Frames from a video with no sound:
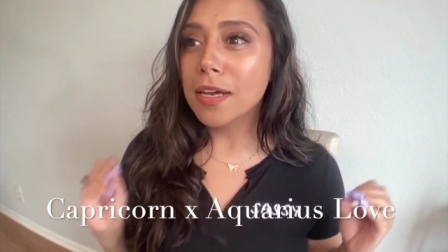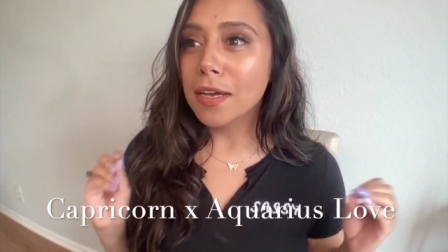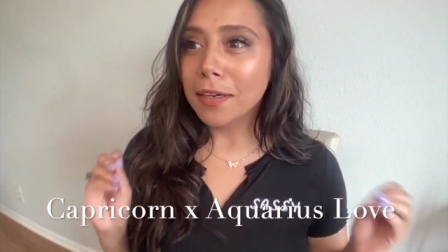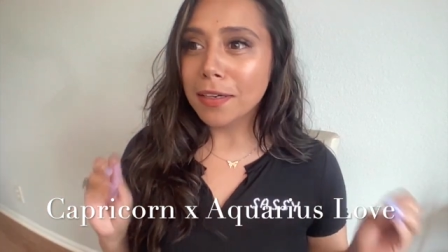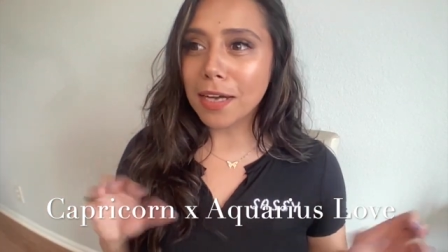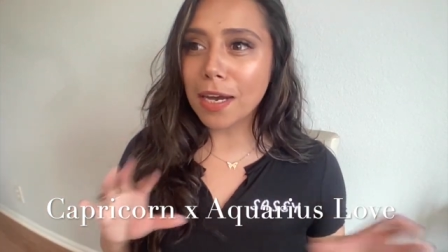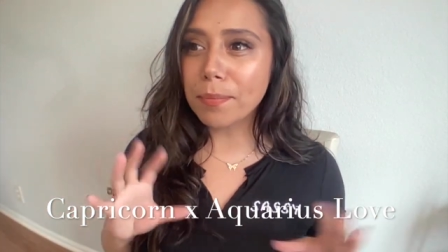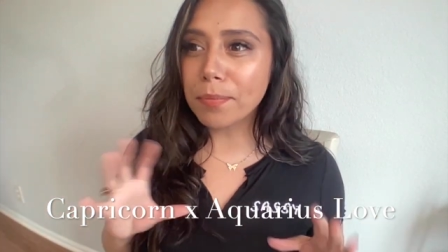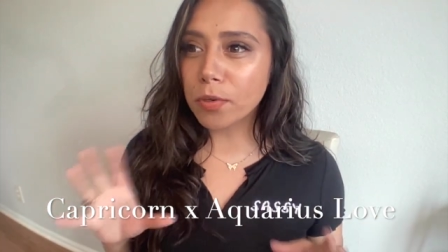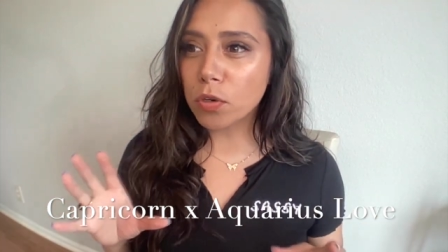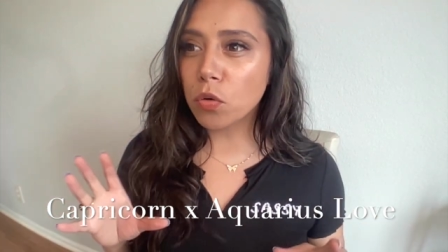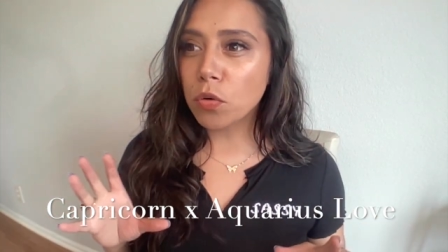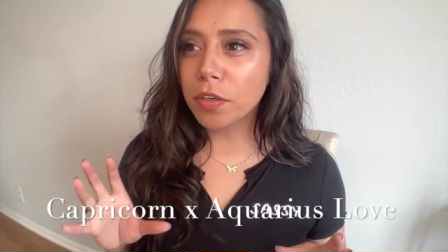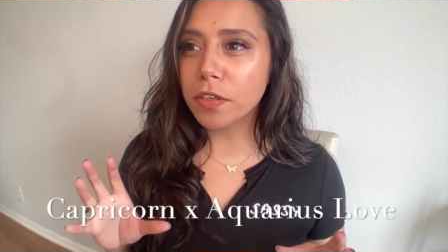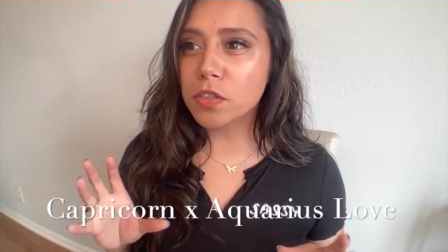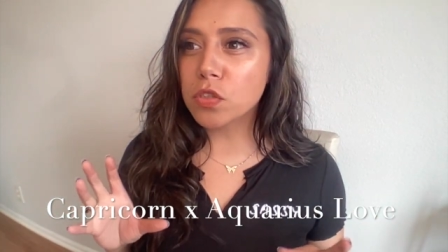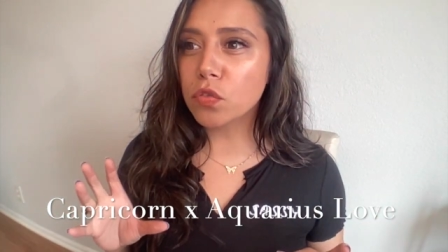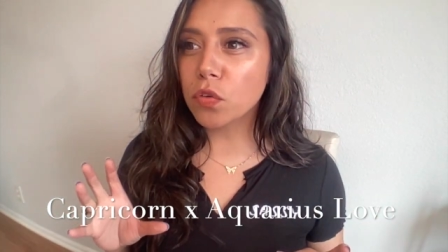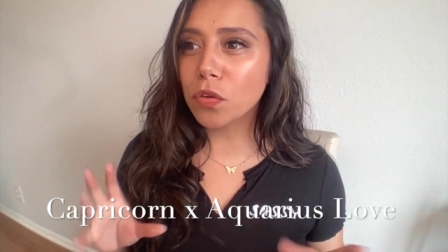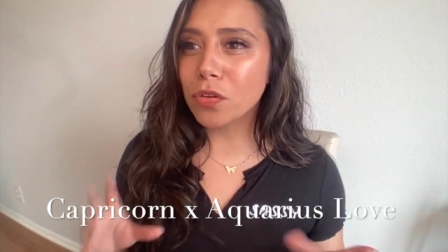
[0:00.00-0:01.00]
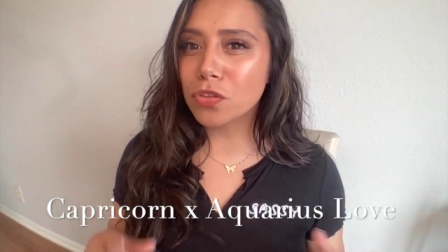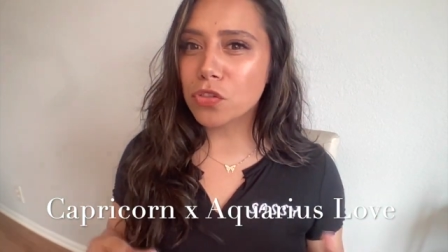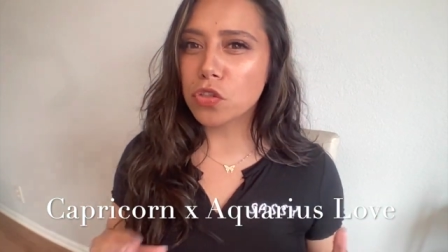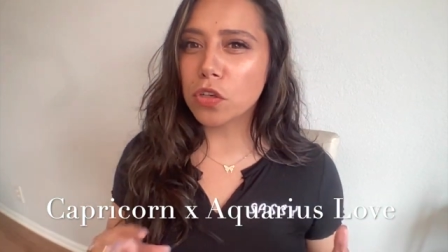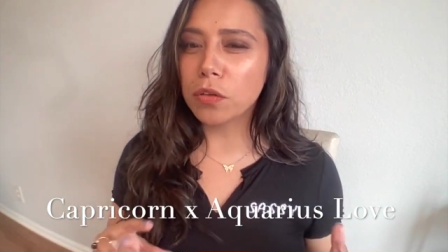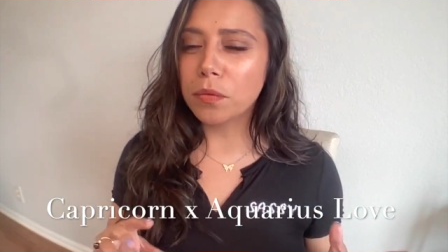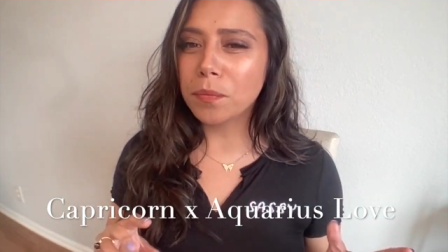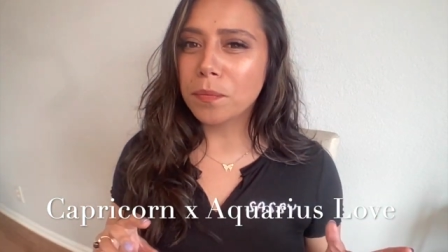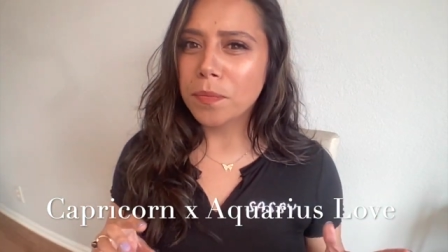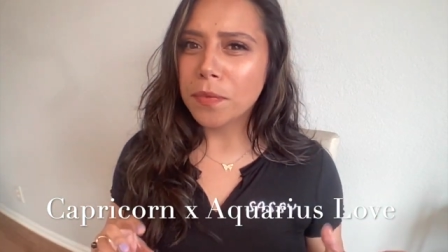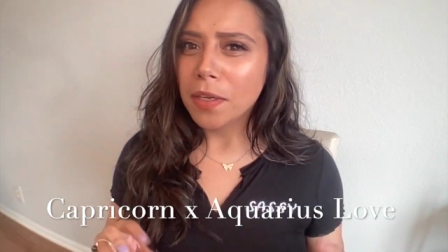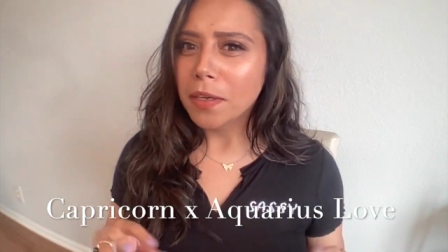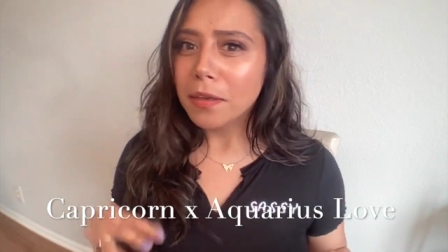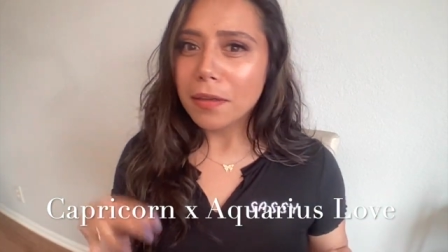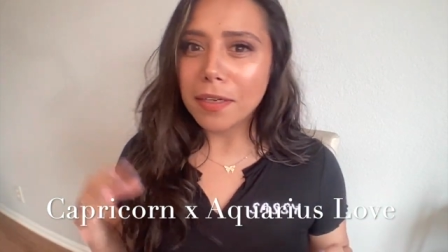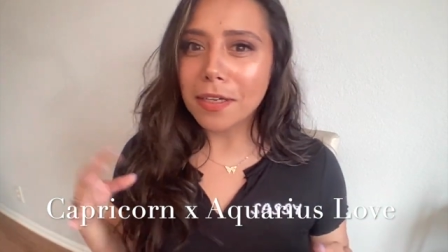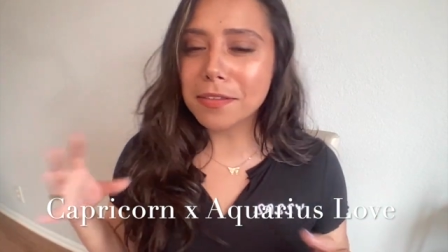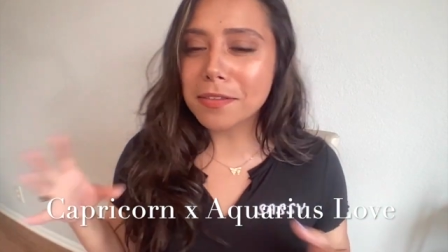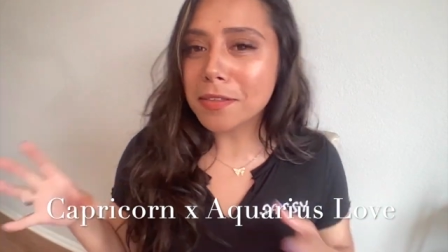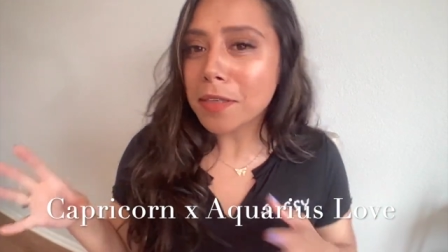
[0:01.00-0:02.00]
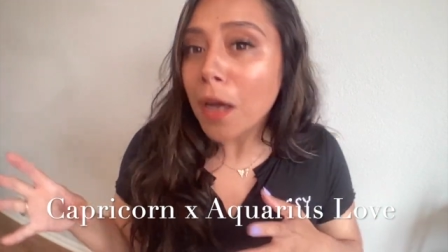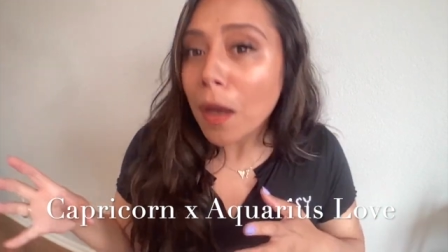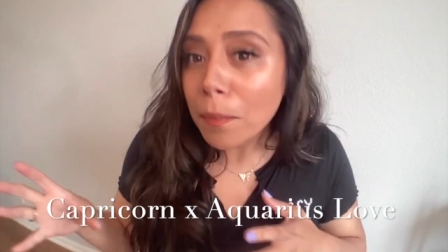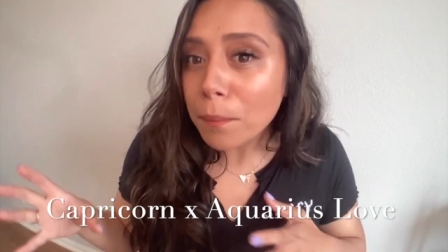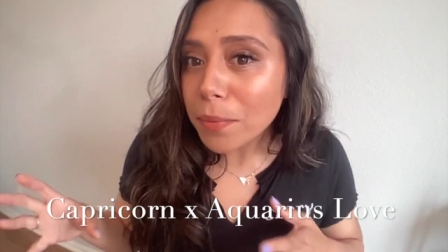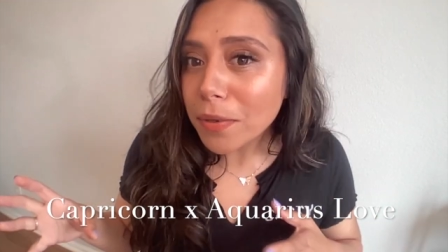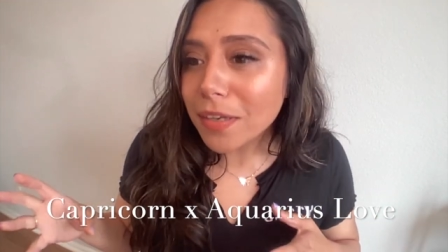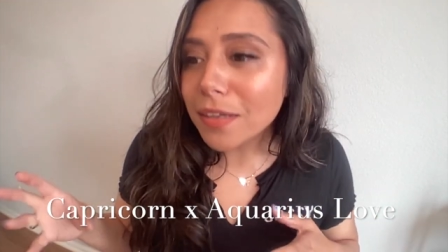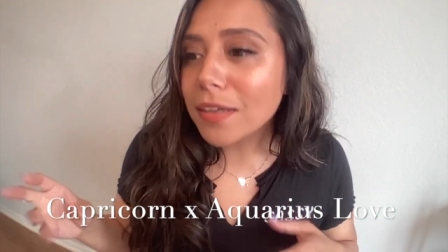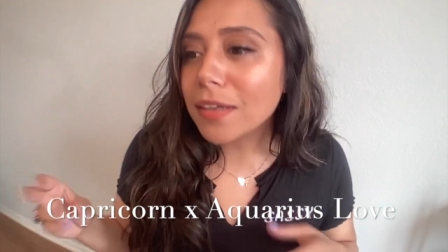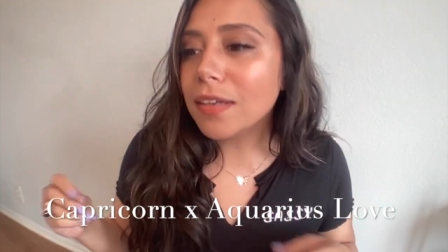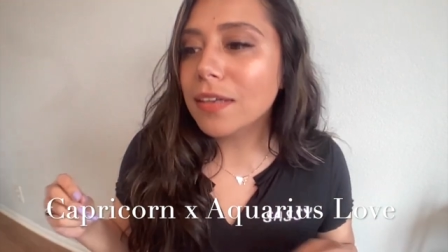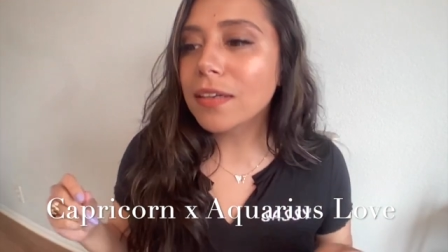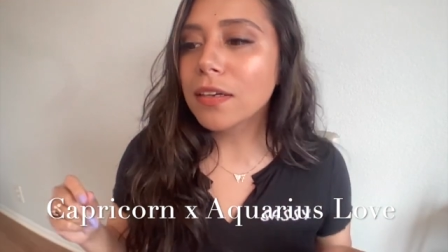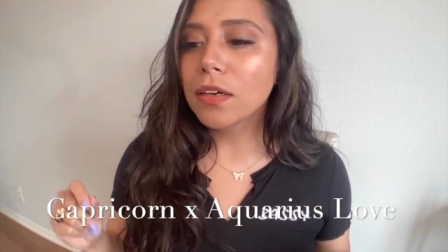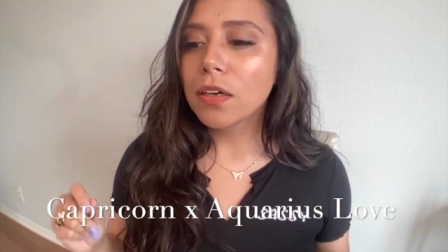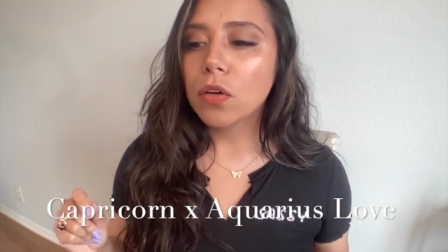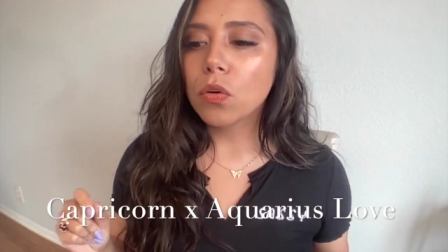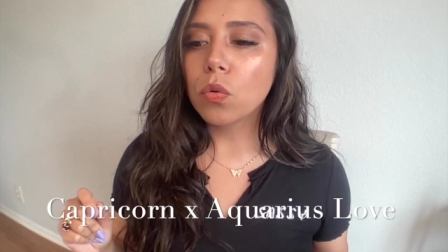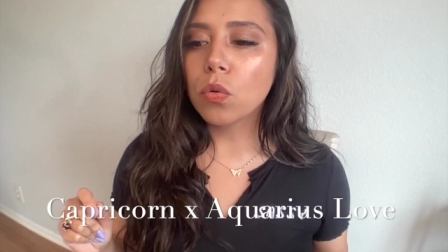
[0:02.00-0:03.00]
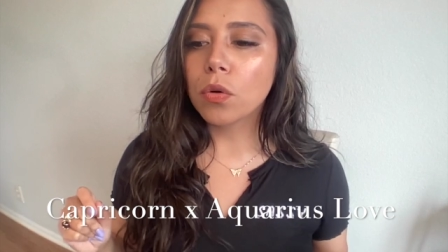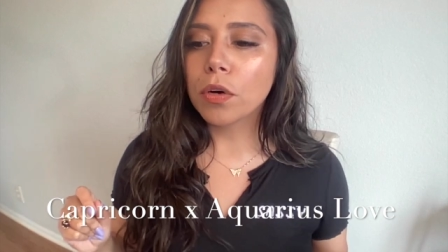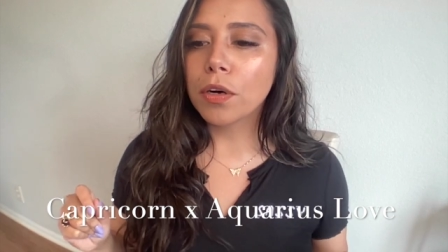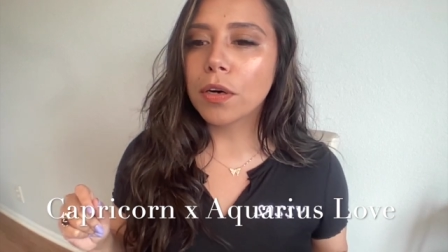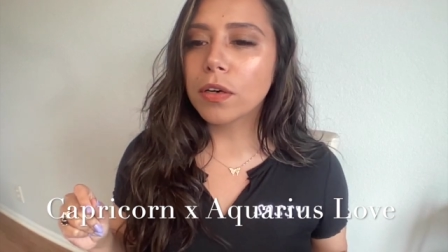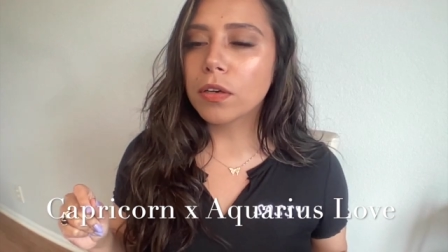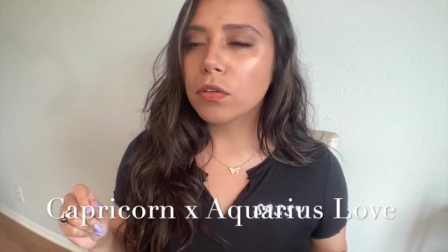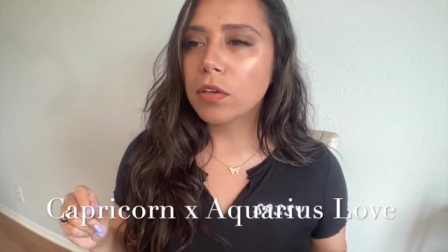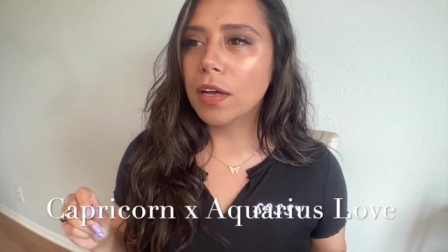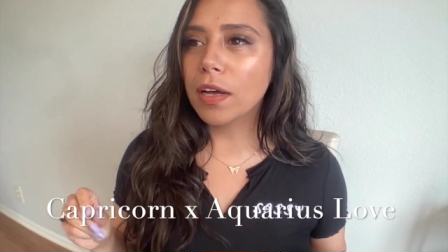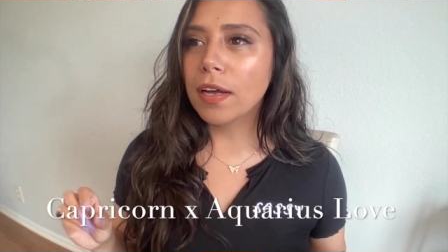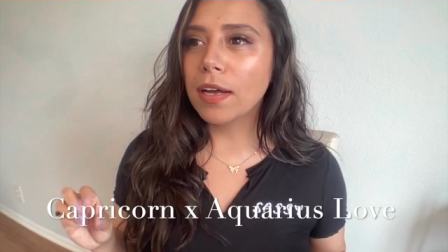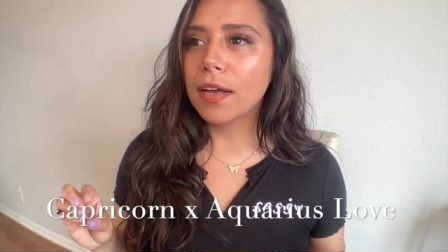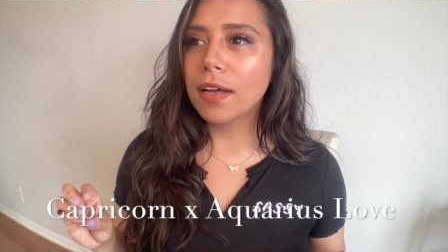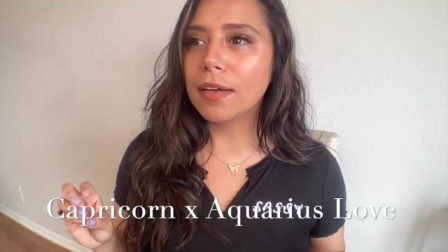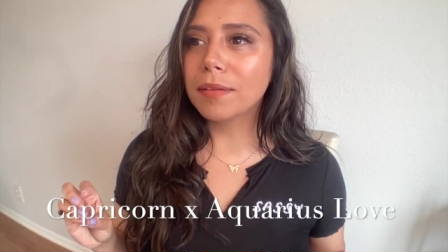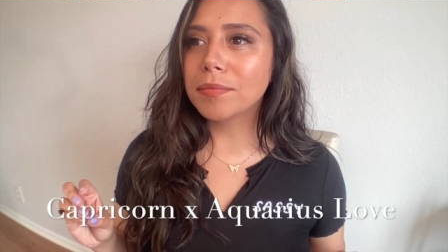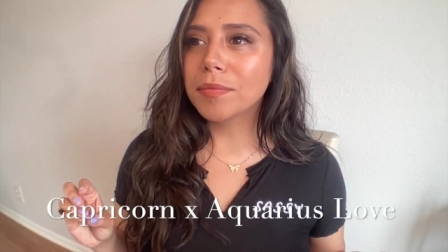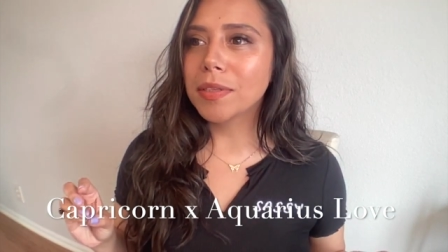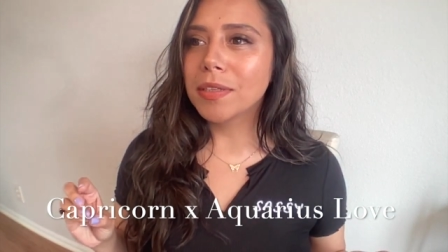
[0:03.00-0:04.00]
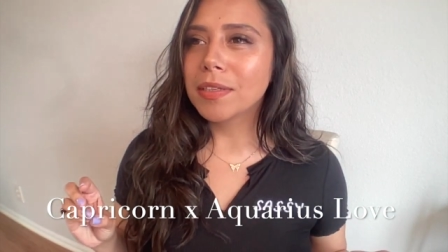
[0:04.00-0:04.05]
Capricorn is focused on its company or uh,